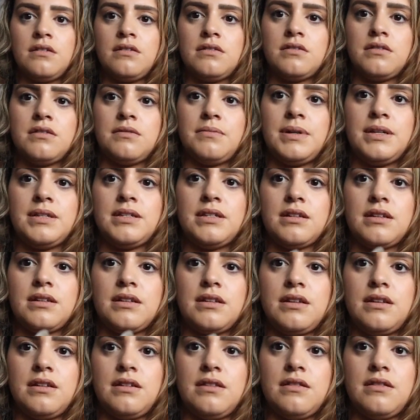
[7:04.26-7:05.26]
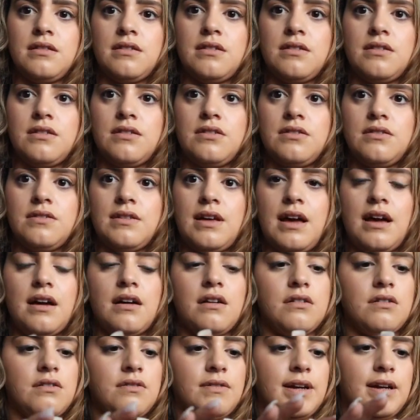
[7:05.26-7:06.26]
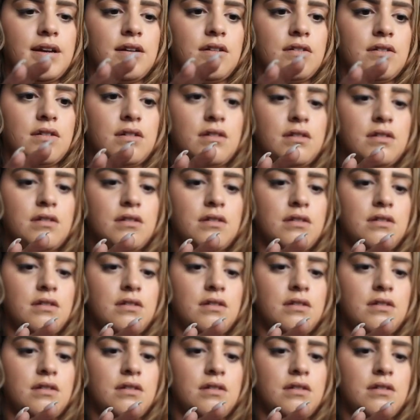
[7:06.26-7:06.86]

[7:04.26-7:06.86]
So basically, you could do that. Oh wait, hold on.